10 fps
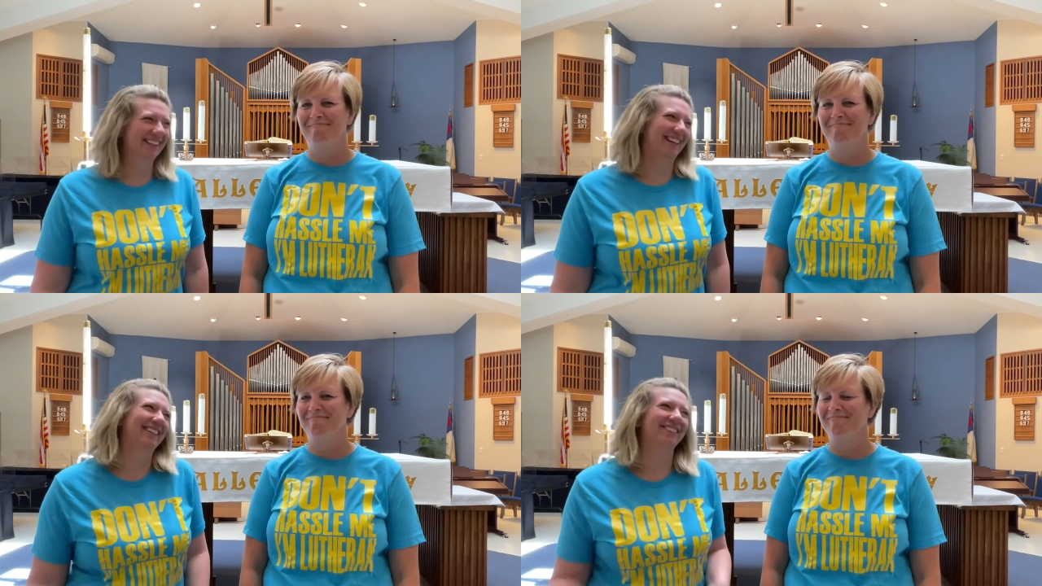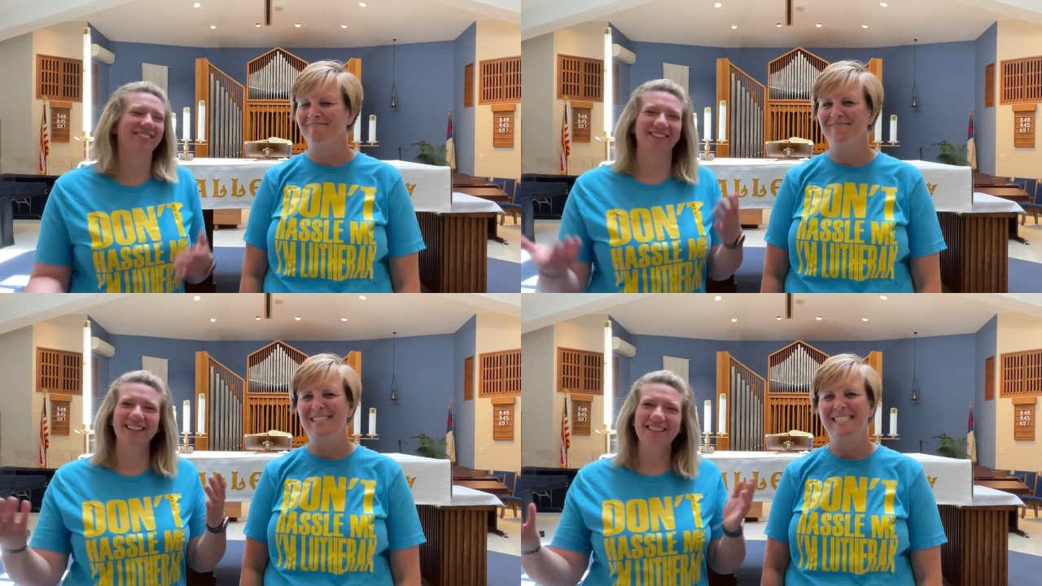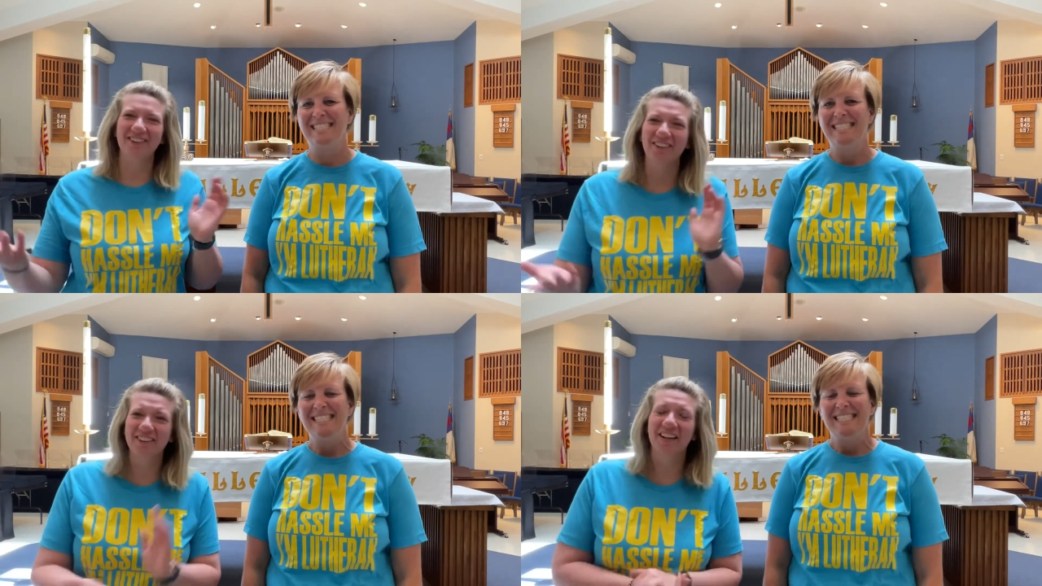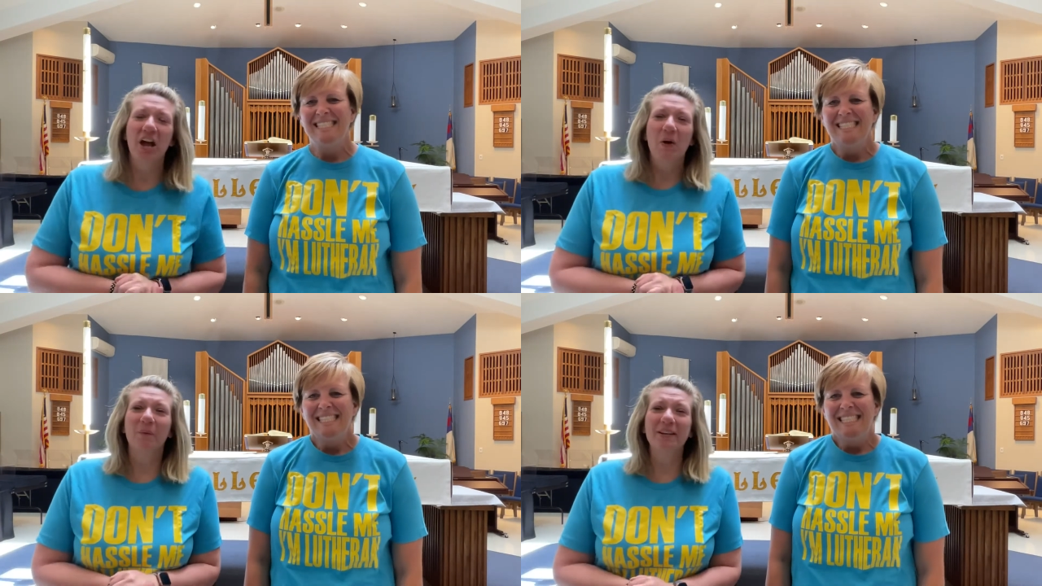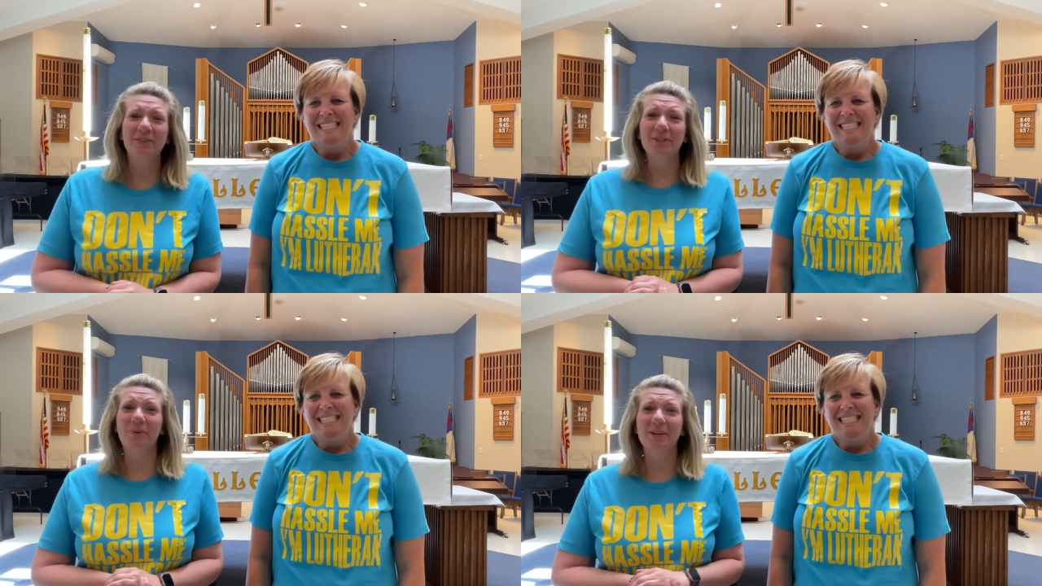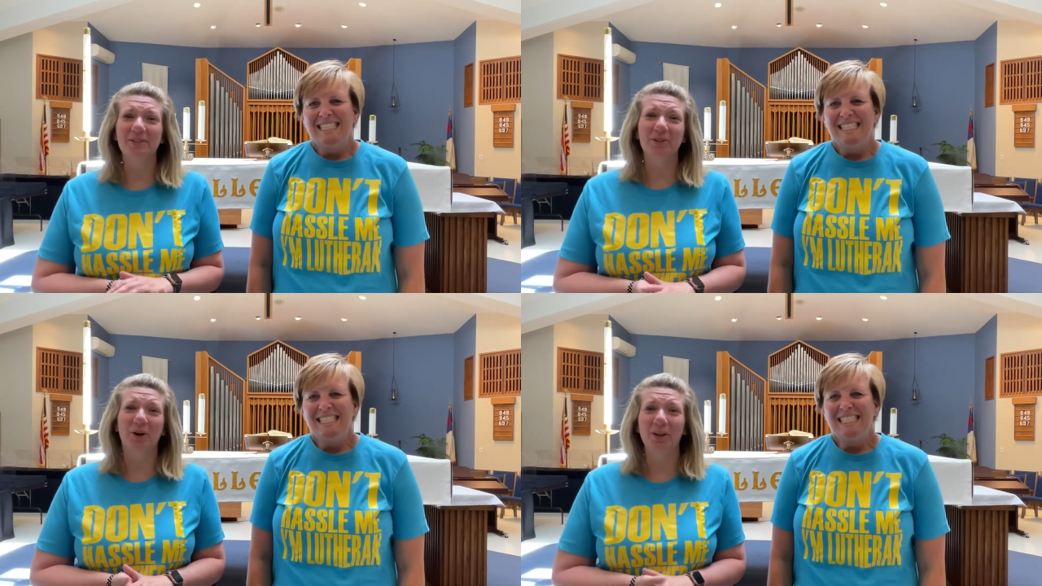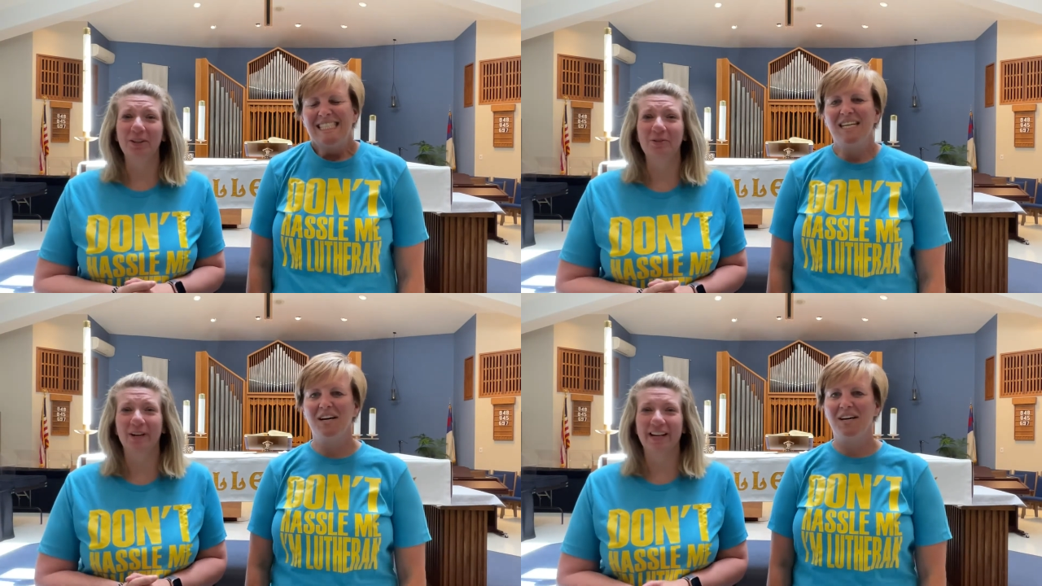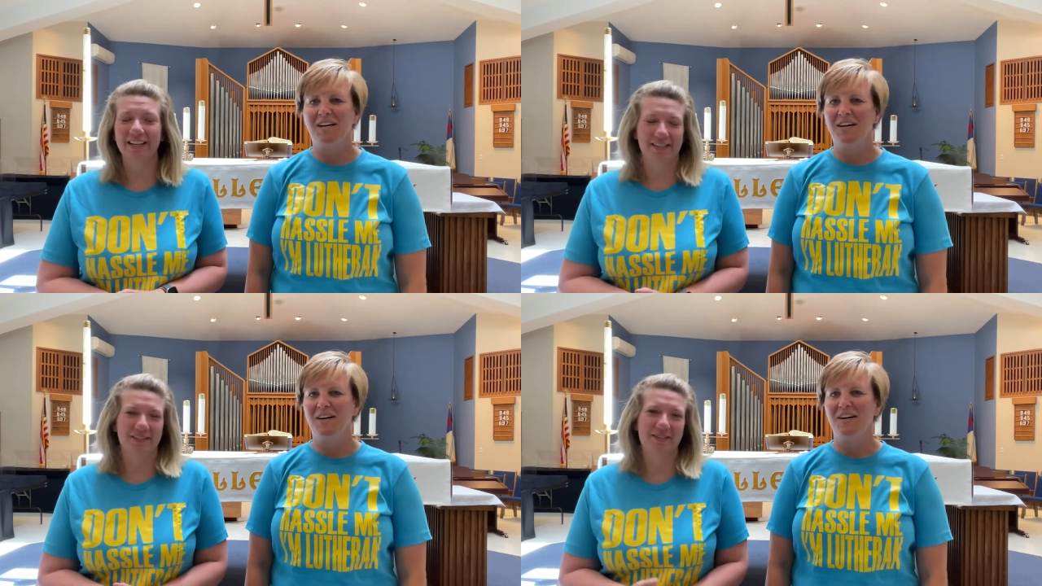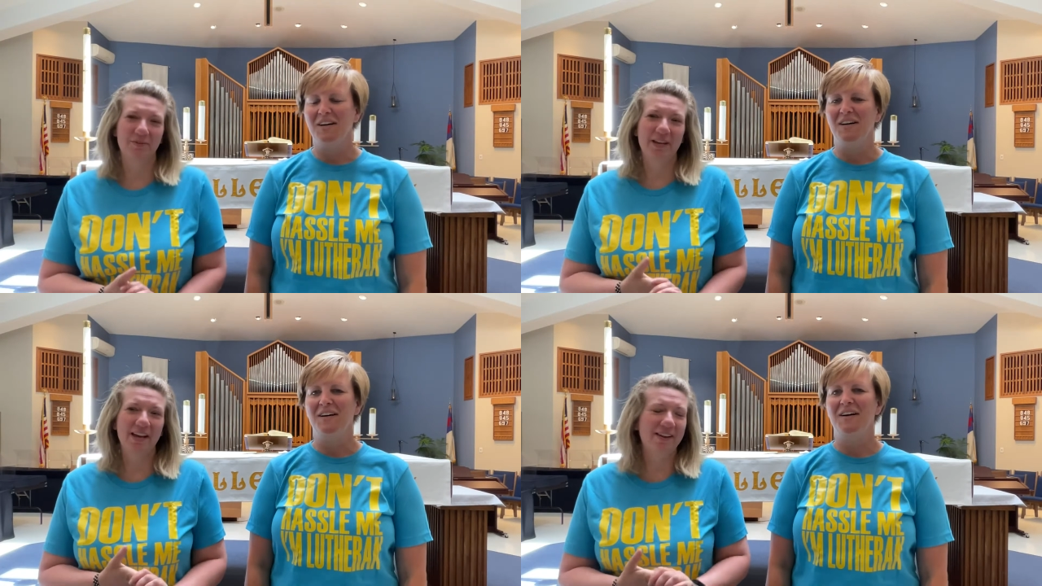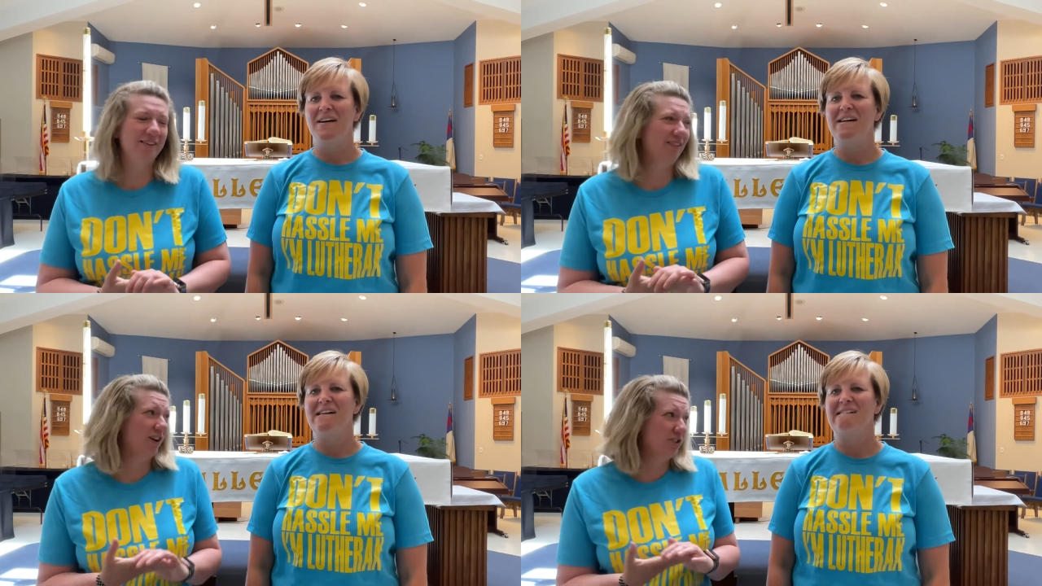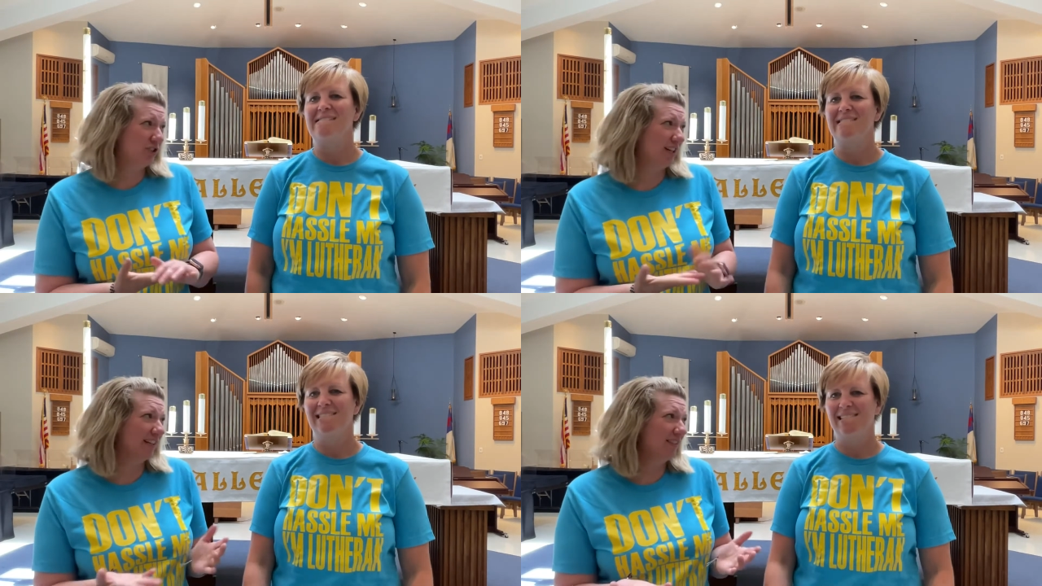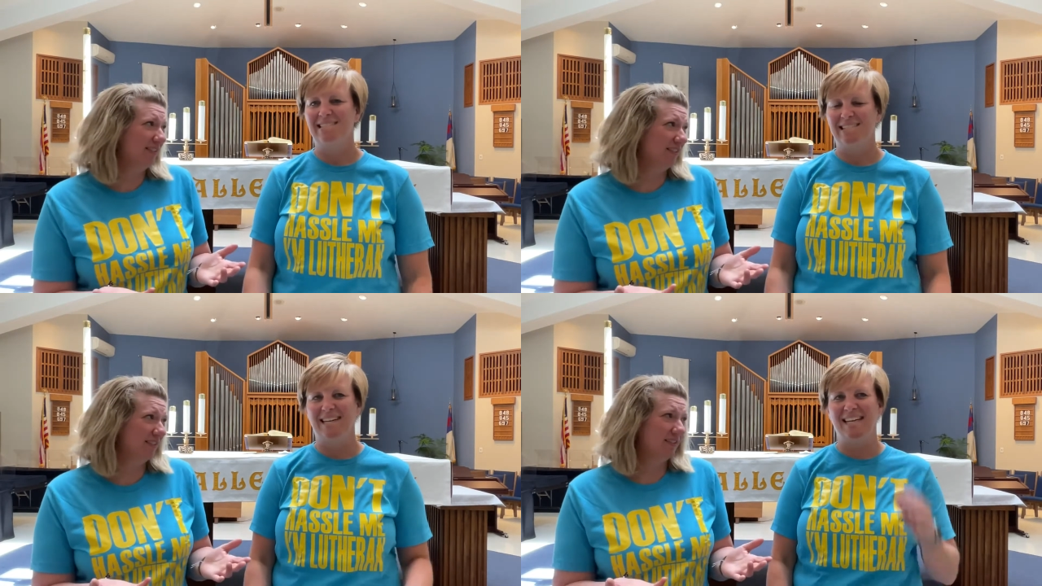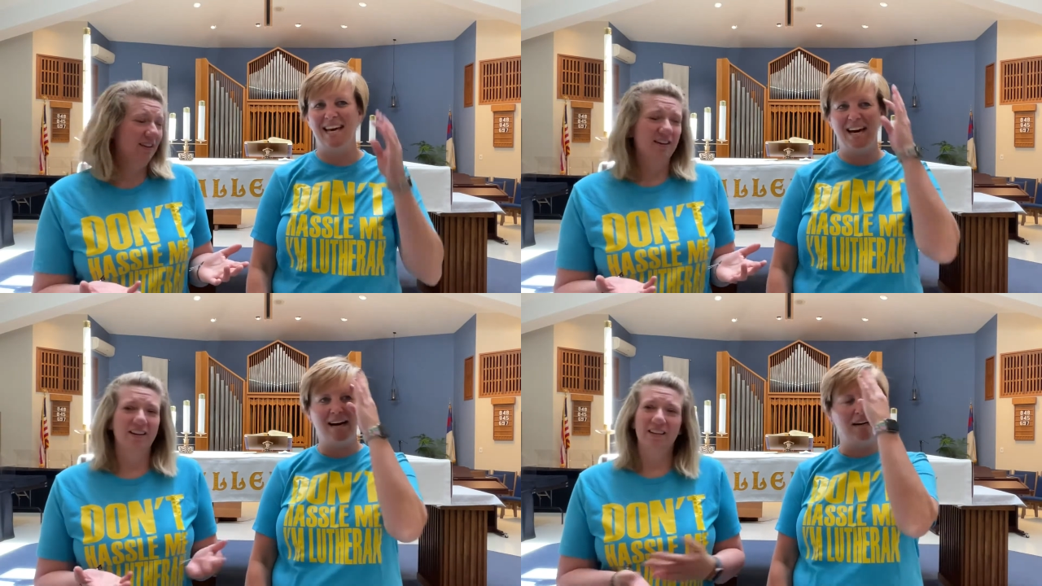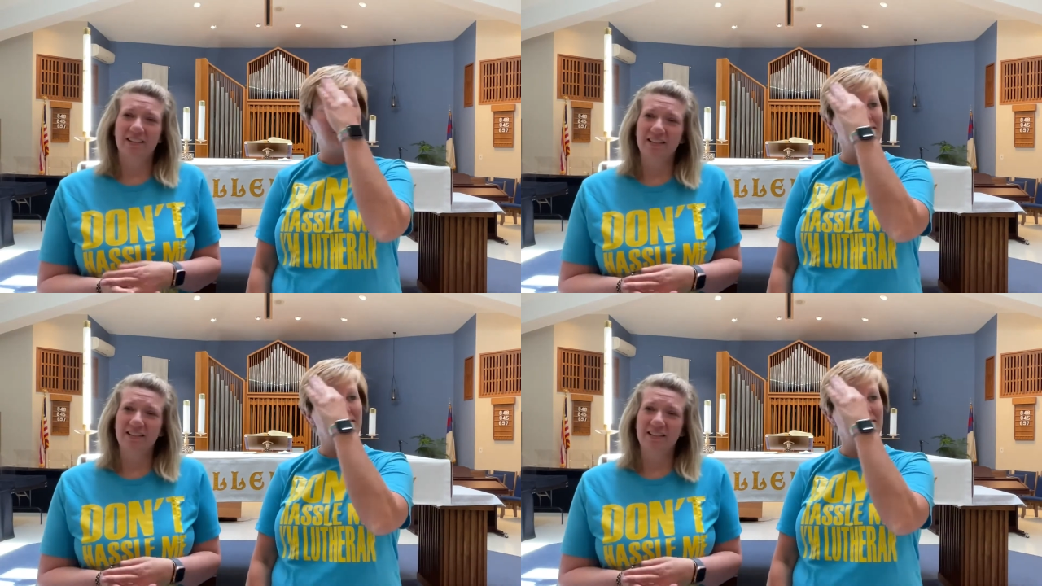Speaker 1: I know, it's hard. We don't know what to call you guys. So we had lunchians. Uh, yeah.